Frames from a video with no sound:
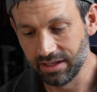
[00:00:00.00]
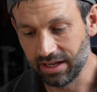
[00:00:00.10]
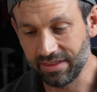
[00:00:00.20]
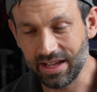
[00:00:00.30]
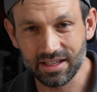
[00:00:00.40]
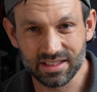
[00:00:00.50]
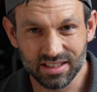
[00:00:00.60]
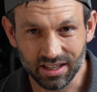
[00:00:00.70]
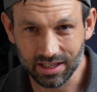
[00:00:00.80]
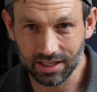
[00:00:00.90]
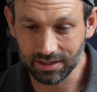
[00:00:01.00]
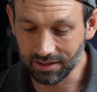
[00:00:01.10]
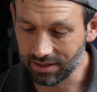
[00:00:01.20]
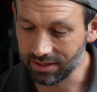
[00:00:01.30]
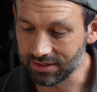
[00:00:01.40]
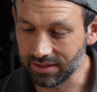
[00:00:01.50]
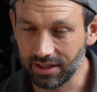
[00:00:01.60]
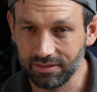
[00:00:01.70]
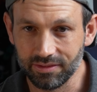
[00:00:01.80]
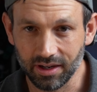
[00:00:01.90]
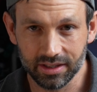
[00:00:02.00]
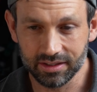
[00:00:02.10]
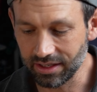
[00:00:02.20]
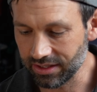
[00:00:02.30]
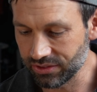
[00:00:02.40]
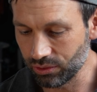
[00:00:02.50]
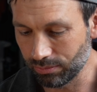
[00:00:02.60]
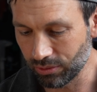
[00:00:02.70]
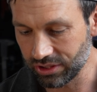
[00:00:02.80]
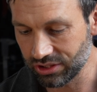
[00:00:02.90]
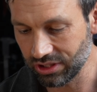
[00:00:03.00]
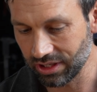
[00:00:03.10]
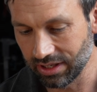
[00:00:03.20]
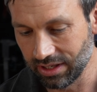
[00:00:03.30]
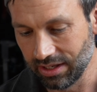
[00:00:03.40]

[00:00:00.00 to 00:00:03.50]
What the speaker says: and that can suck in things like fine dust or moisture.